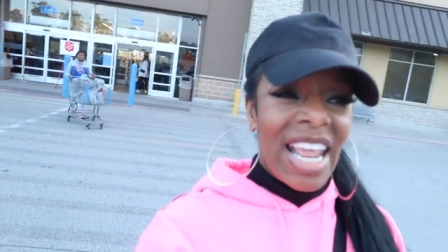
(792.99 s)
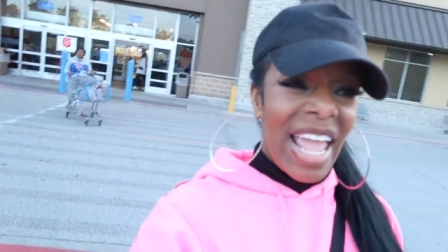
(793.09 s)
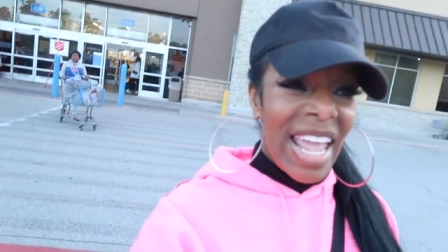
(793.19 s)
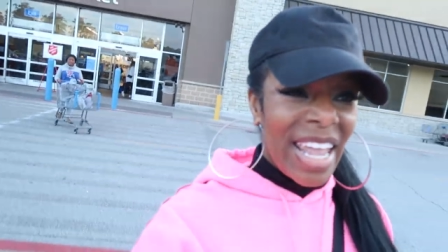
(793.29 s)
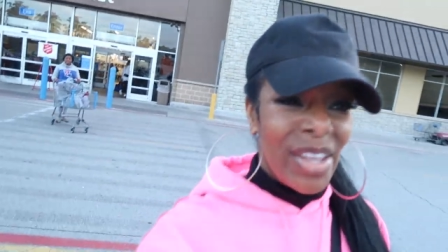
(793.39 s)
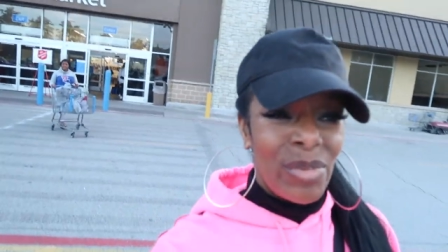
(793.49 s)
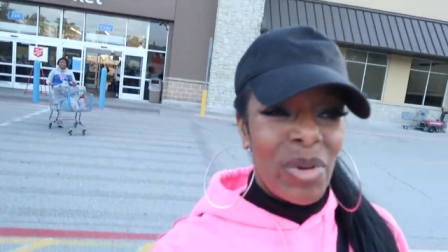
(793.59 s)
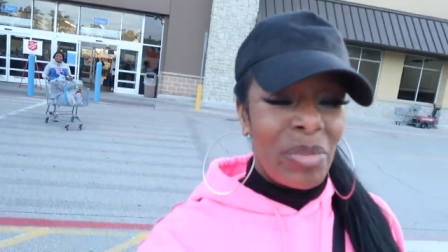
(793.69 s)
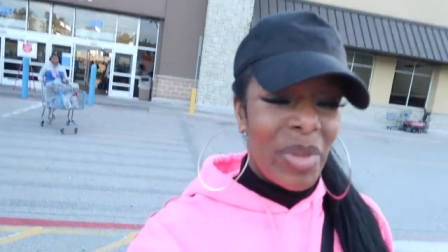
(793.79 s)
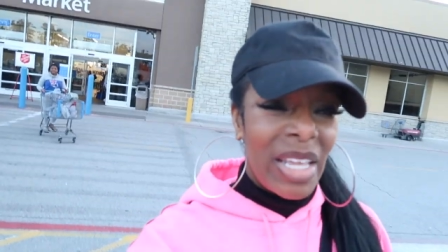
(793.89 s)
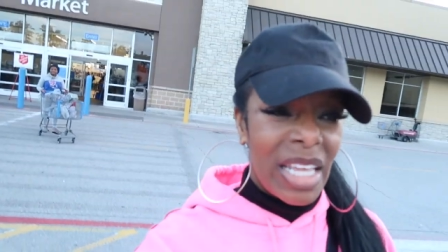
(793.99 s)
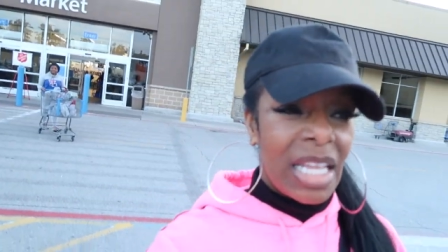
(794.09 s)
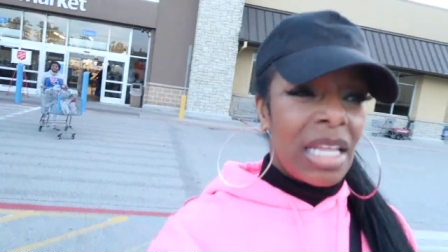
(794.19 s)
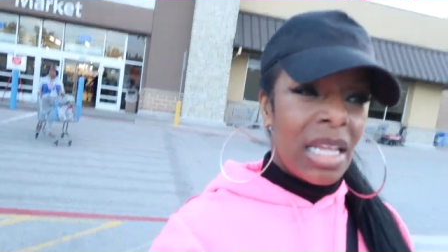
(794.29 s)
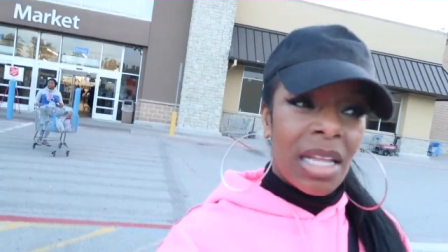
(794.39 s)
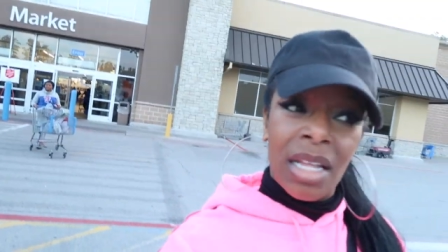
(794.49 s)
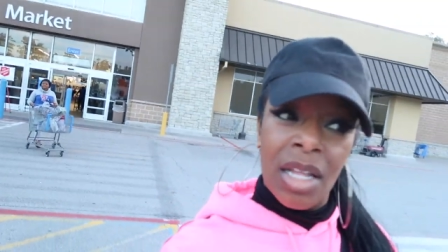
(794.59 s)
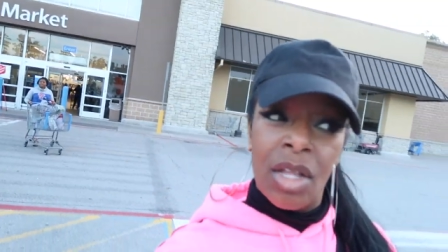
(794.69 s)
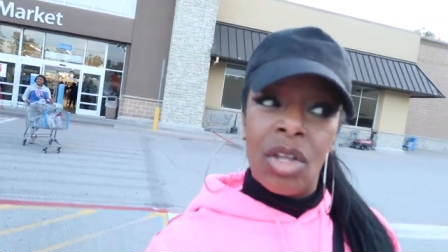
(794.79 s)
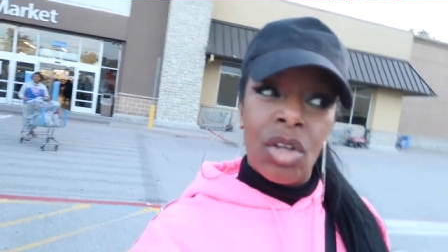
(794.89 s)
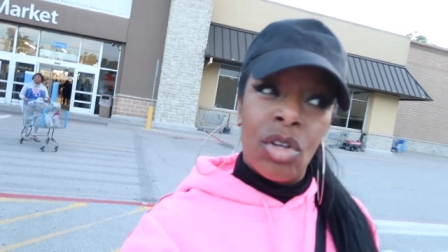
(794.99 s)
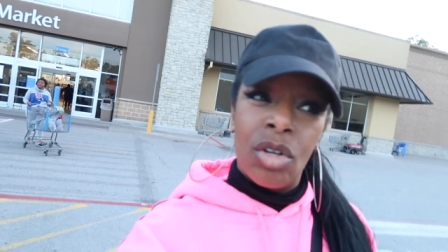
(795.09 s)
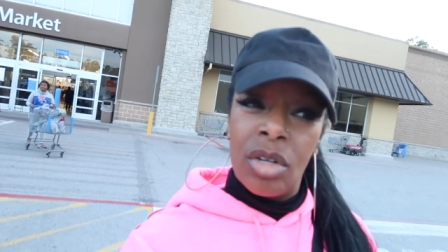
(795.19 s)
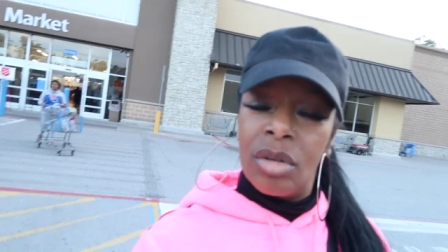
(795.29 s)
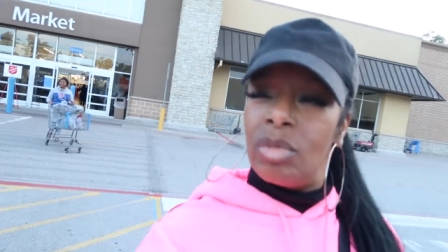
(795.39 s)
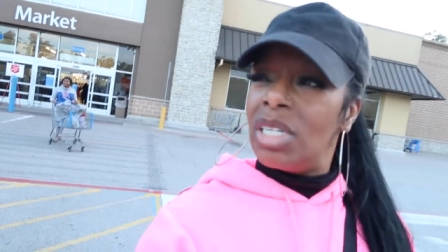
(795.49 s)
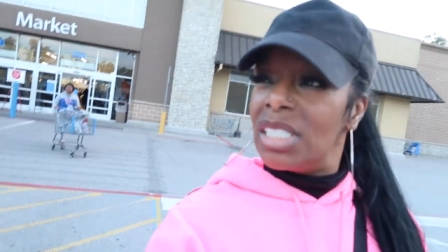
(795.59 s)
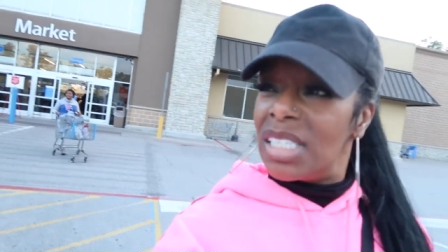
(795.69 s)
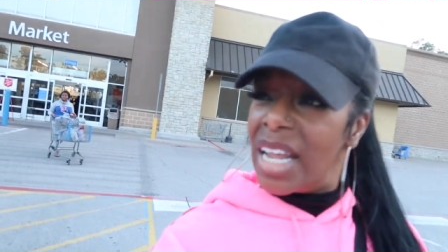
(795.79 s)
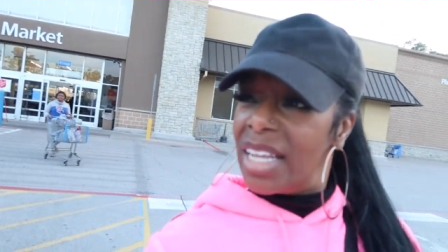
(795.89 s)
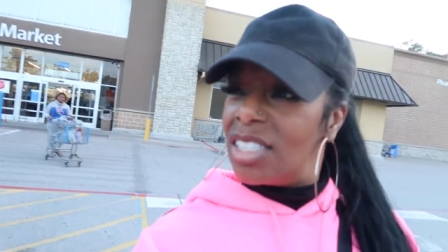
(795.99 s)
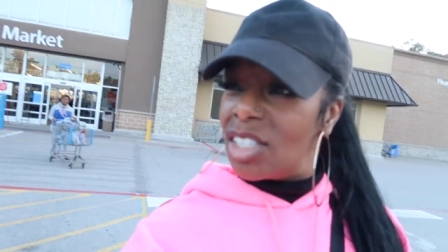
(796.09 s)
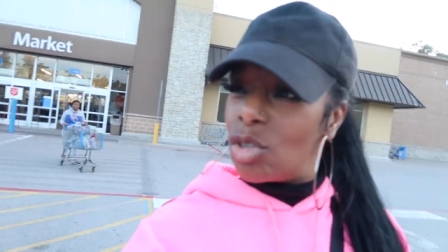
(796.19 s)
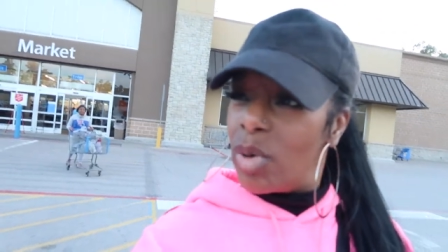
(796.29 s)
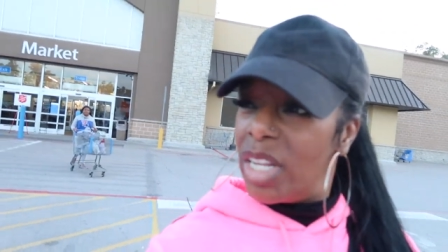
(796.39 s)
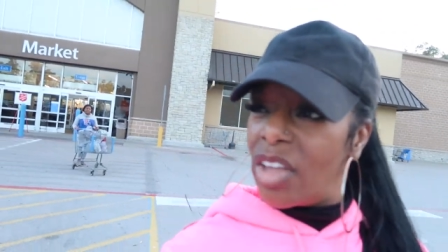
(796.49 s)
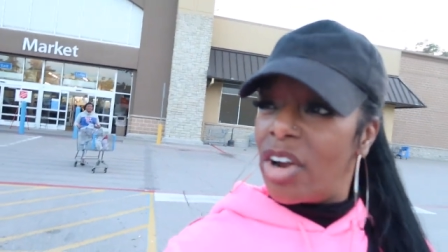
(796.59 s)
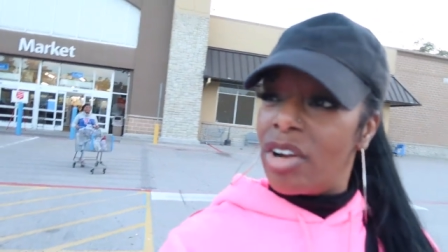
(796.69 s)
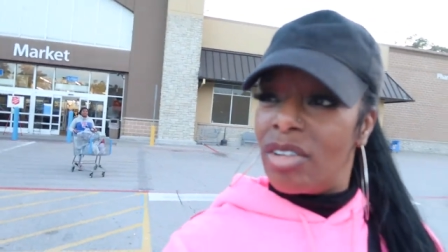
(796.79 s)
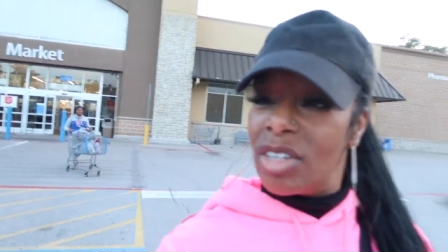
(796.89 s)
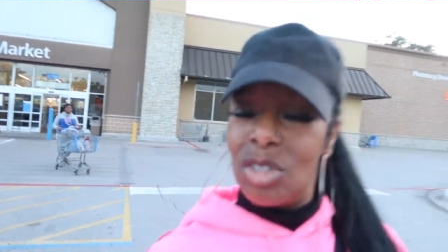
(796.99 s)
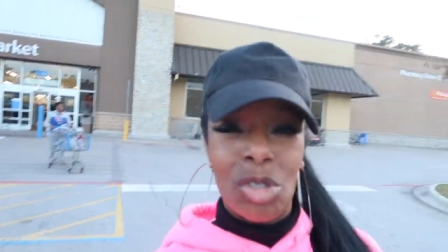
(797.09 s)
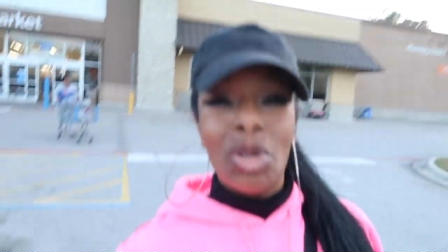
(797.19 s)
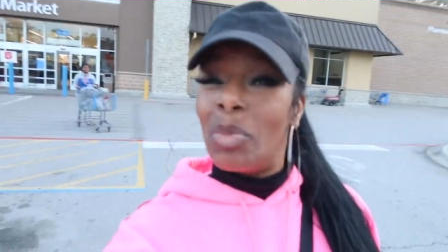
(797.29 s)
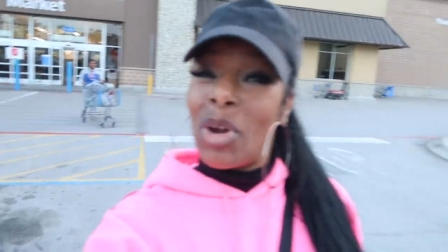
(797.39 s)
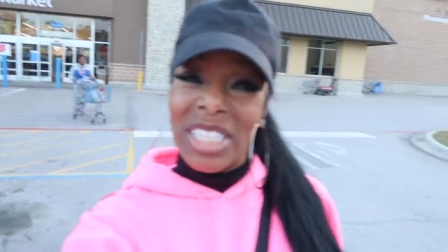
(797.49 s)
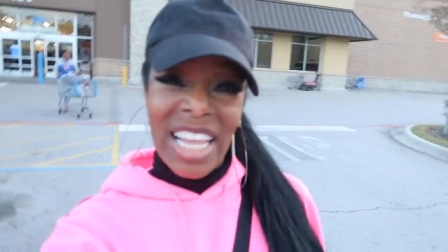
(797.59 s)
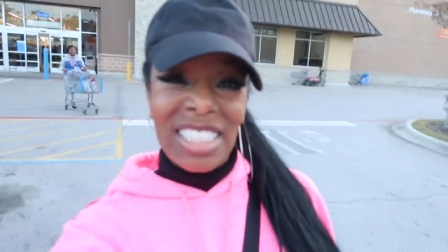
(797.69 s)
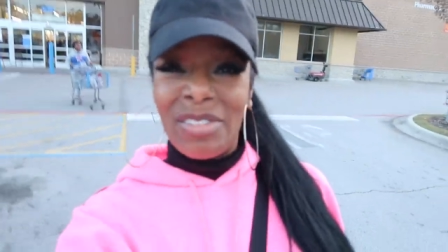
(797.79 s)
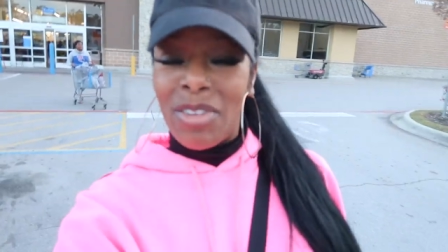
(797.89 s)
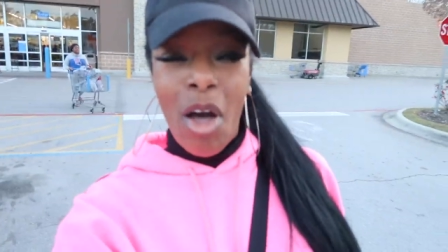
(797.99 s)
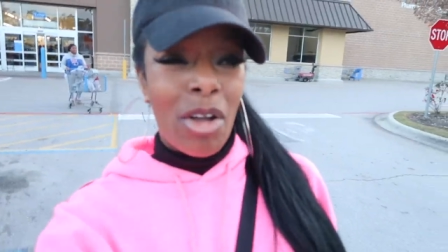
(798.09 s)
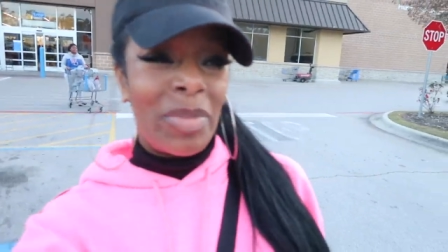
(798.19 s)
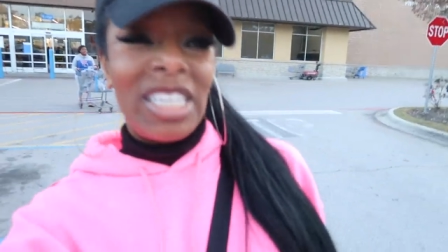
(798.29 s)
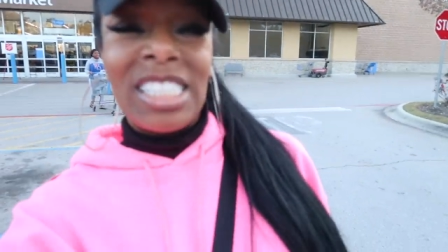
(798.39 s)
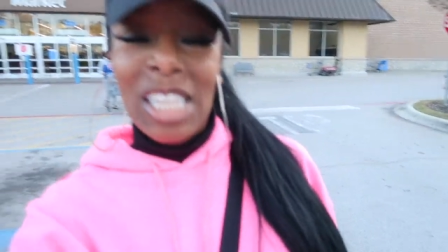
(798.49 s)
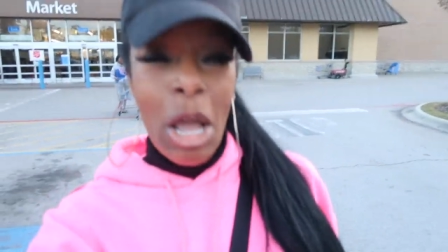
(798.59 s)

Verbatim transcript: today, it will be what is today? Is the 23rd? Yeah. Two more days of Vlogmas.